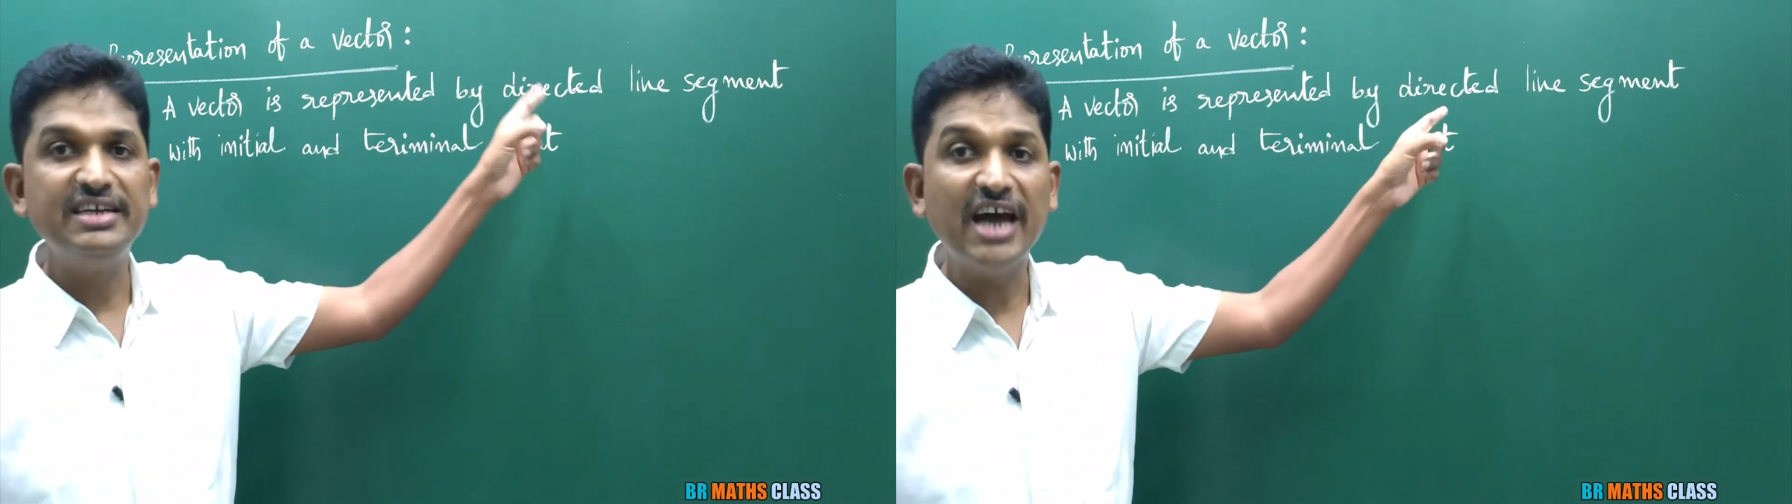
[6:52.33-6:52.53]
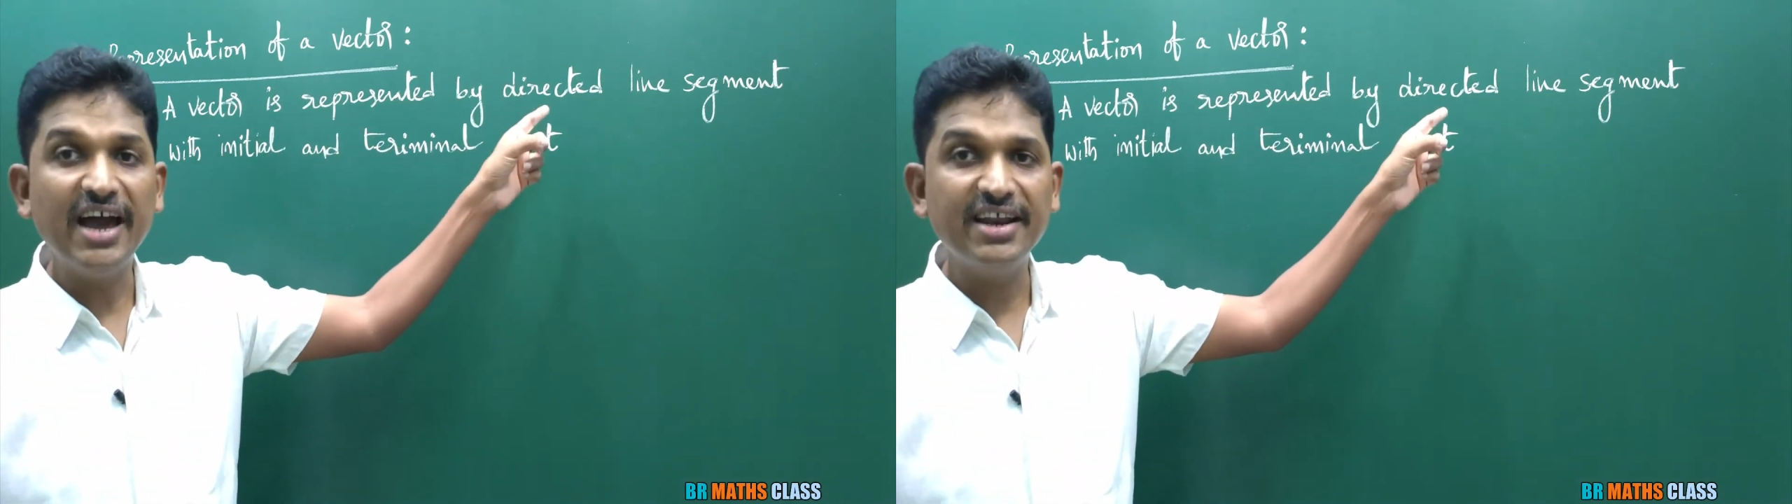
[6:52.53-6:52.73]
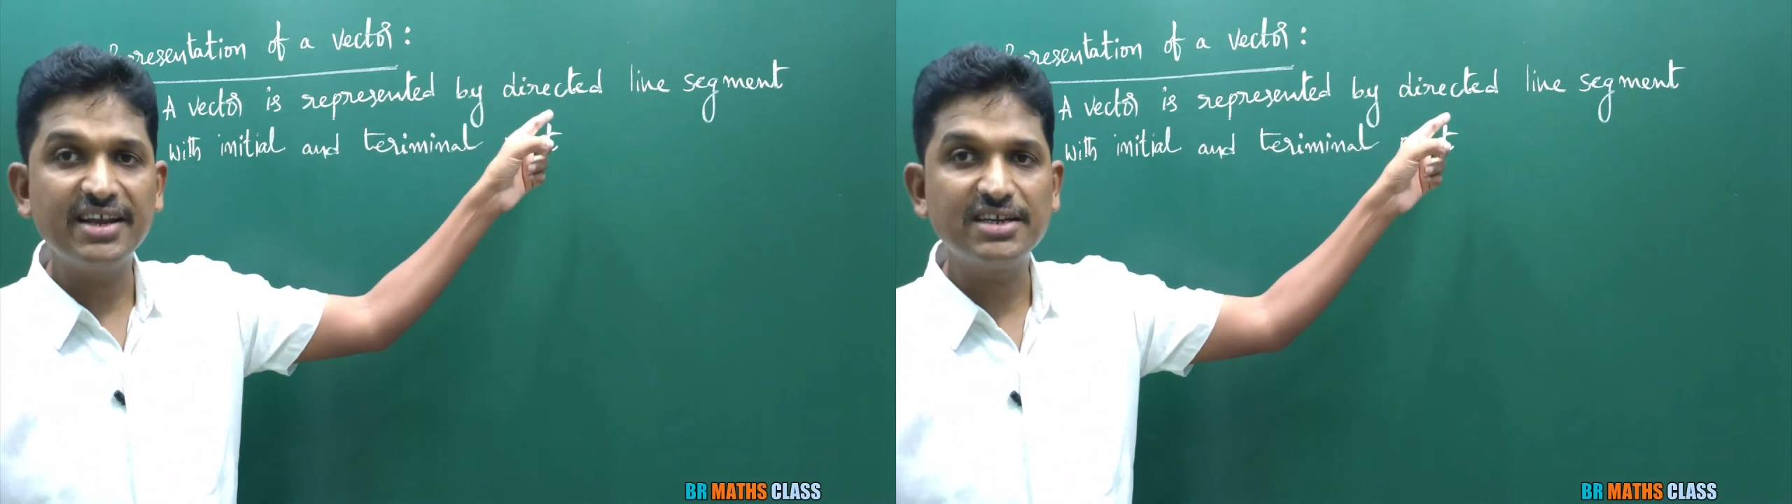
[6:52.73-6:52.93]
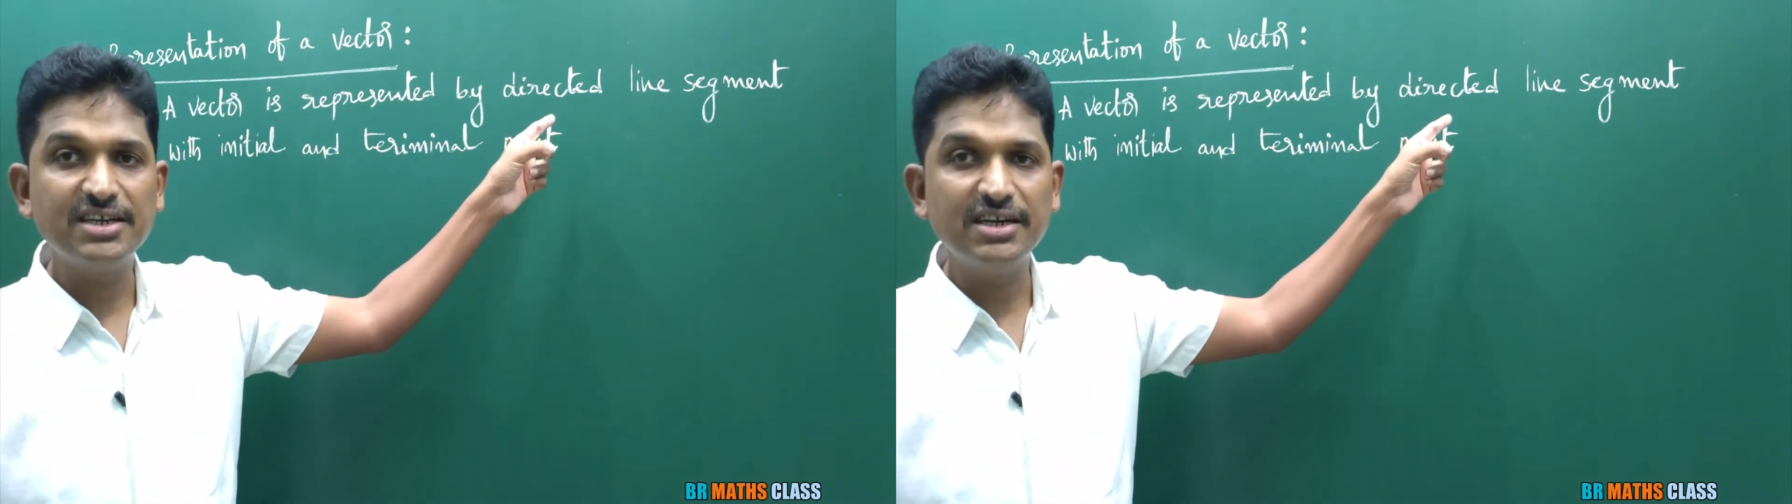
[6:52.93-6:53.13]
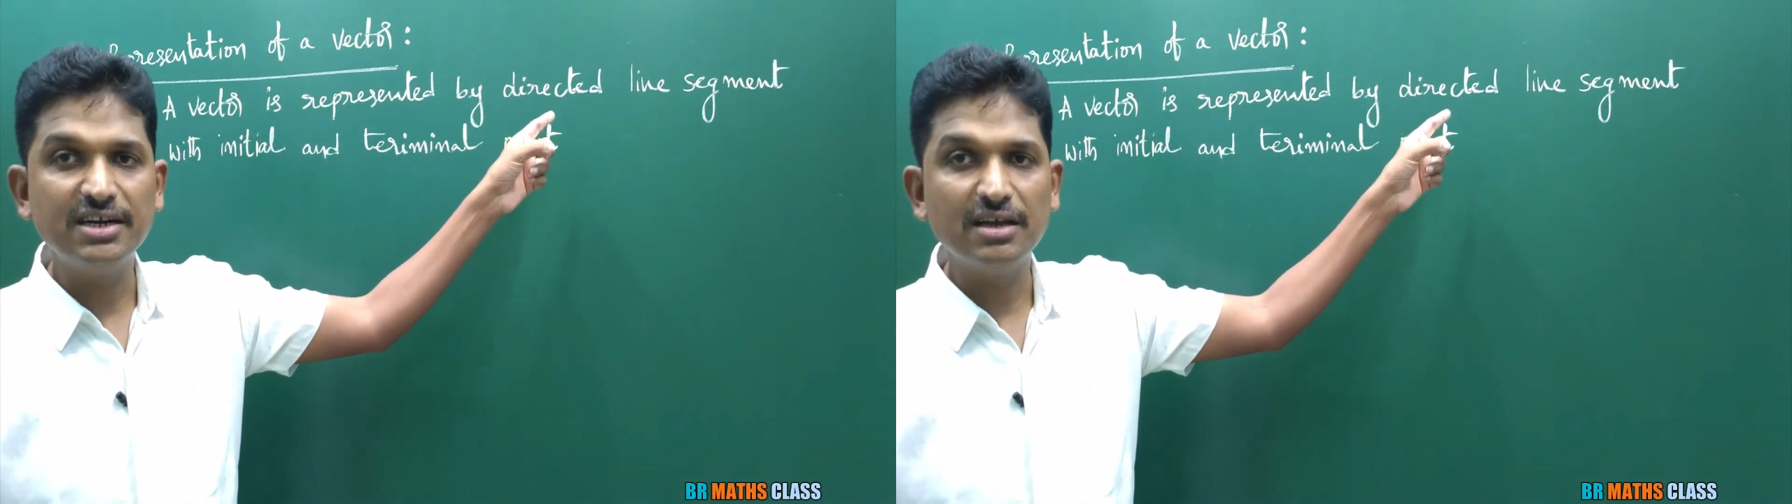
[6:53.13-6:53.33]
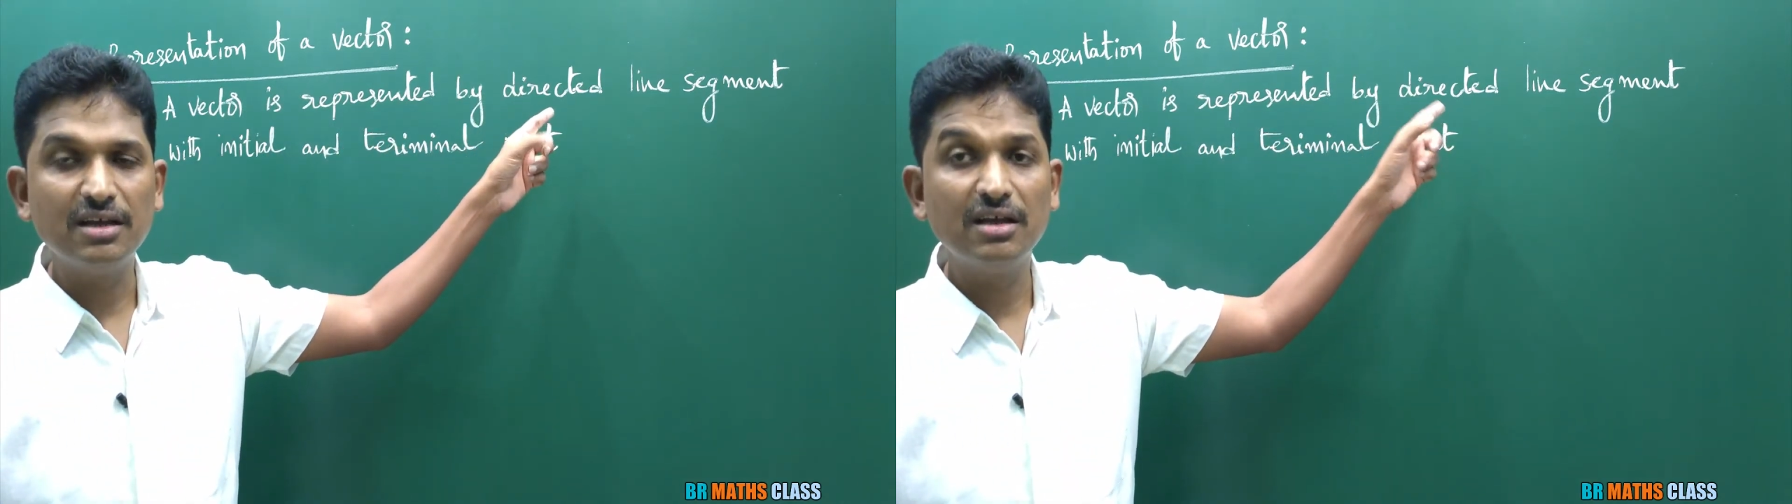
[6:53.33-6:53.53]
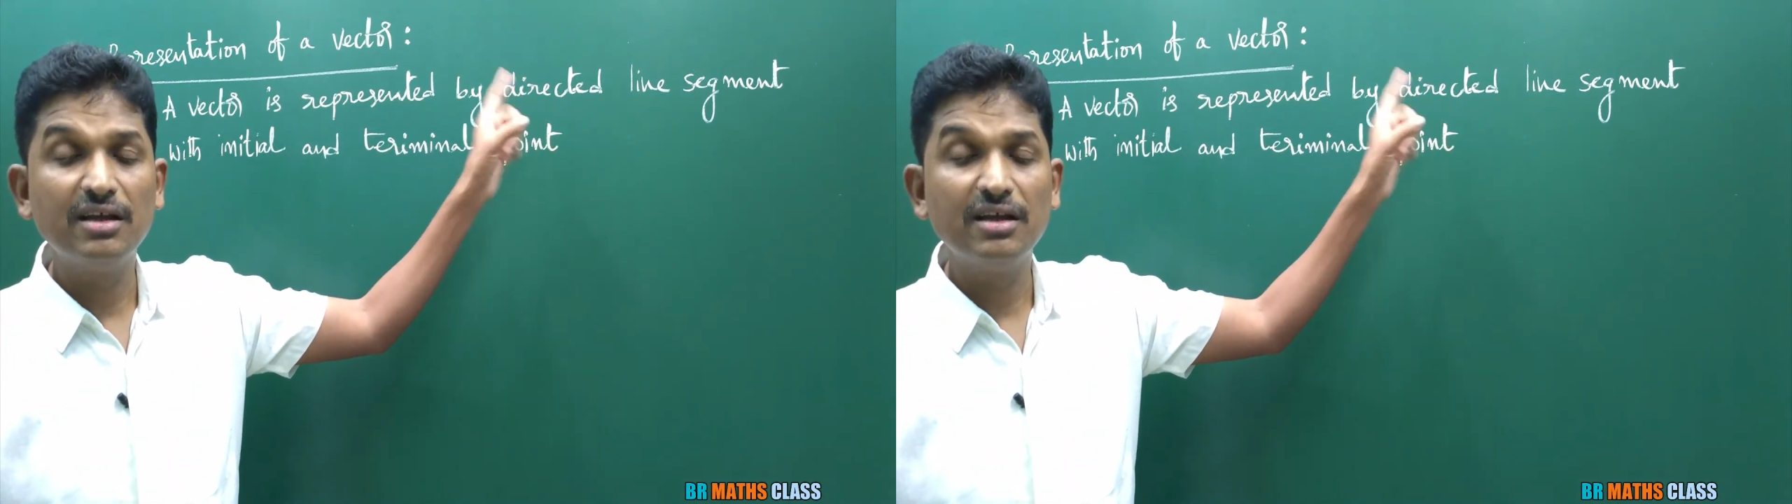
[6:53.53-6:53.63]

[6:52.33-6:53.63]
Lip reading: directed.